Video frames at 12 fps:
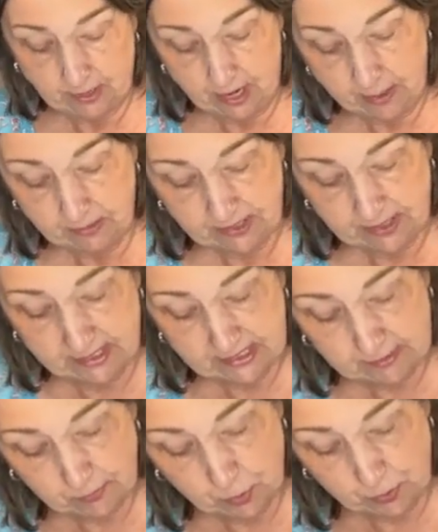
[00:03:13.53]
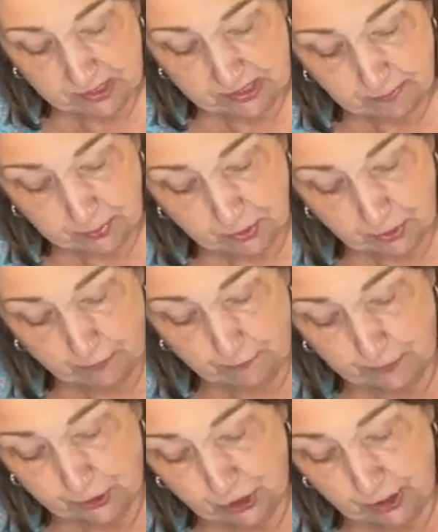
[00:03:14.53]
So I'm just going to smooth this
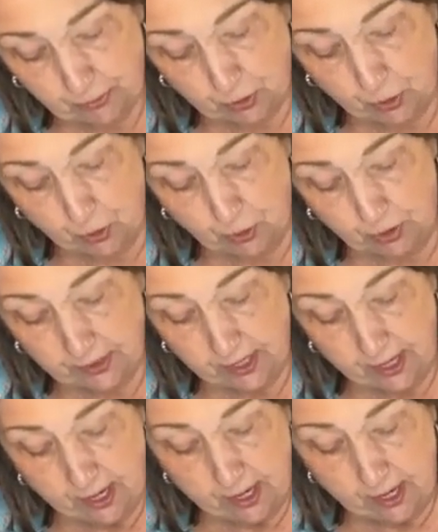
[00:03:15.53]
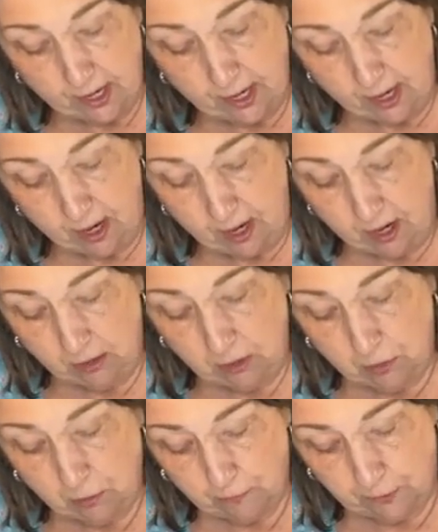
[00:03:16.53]
beautiful shimmer gold
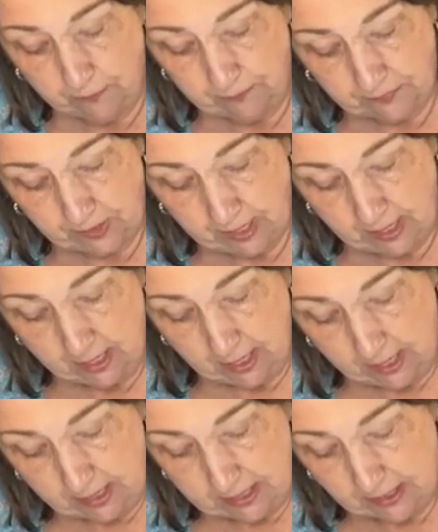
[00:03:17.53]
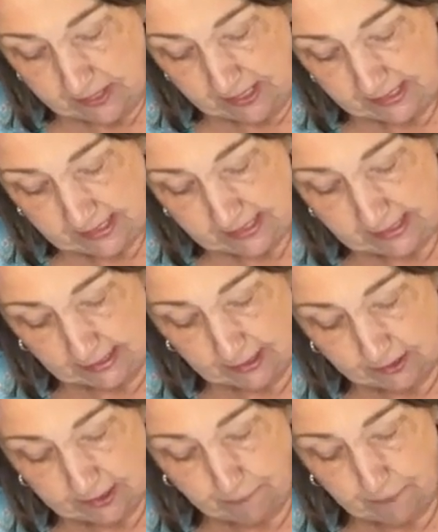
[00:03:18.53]
all over. Now this is a
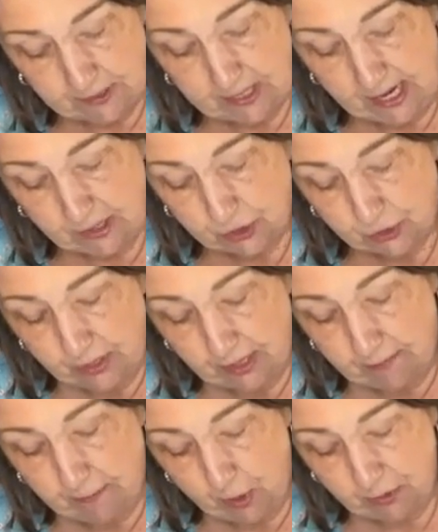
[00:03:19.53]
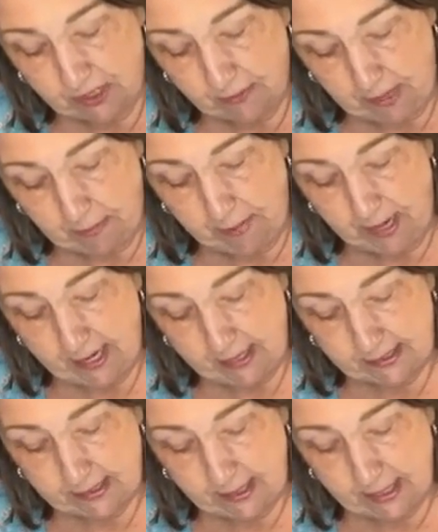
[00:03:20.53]
little different texture than most of my
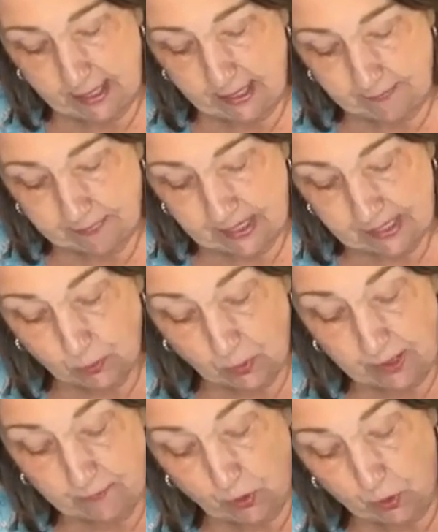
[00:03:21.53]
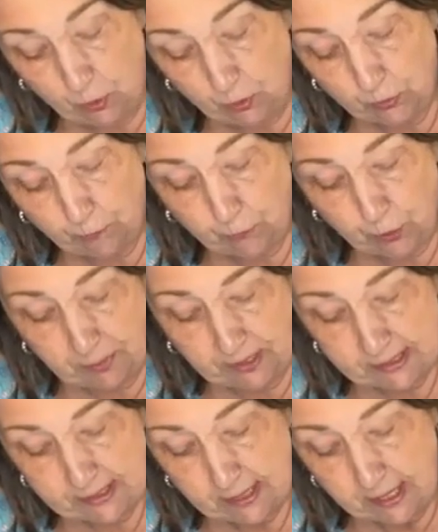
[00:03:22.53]
paste. It's one of our older
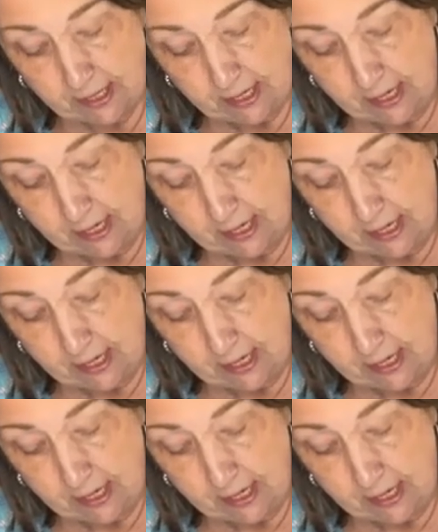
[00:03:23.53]
formulas.